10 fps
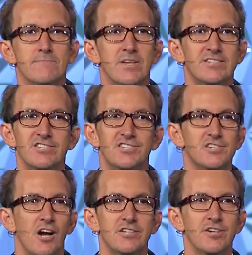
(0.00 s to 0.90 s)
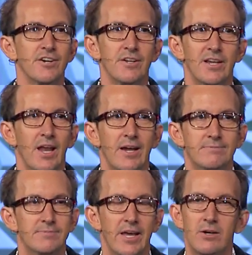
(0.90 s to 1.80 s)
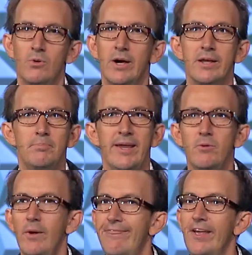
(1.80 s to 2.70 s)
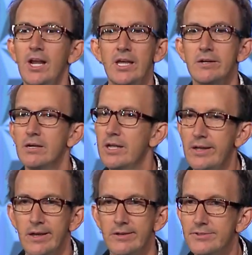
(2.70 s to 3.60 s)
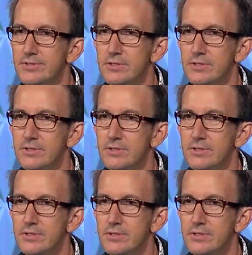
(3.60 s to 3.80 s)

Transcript: it just starts early. Like, they don't want to be with the little kids.